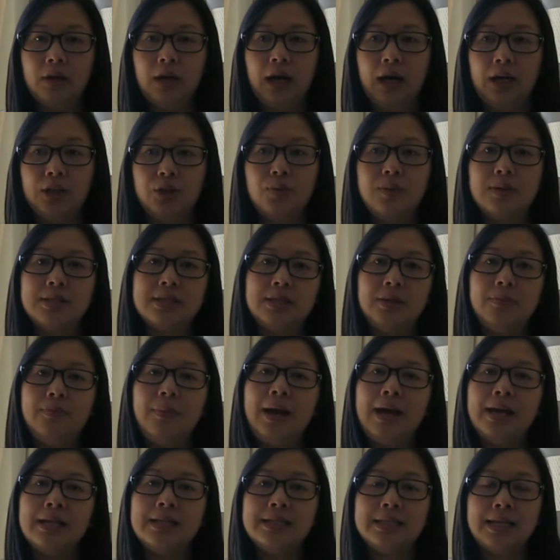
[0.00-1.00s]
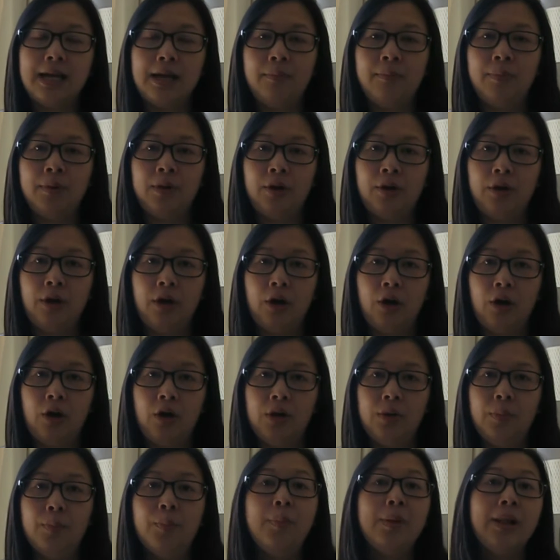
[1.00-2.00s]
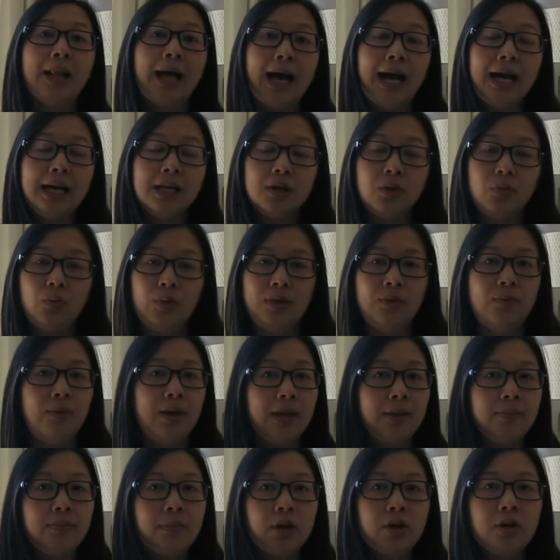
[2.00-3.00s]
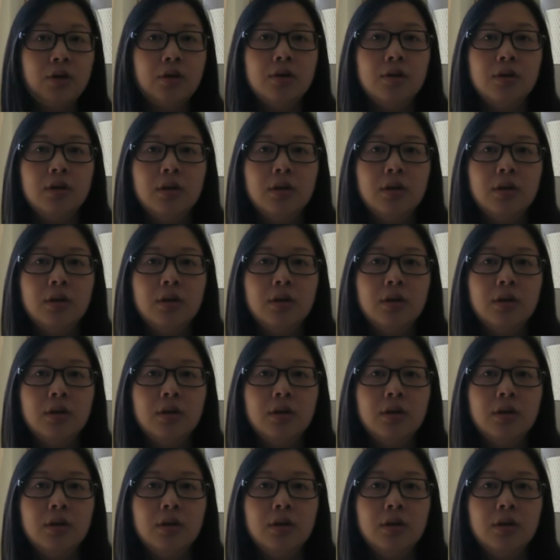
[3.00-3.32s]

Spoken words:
twisted band sampler on black with rainbow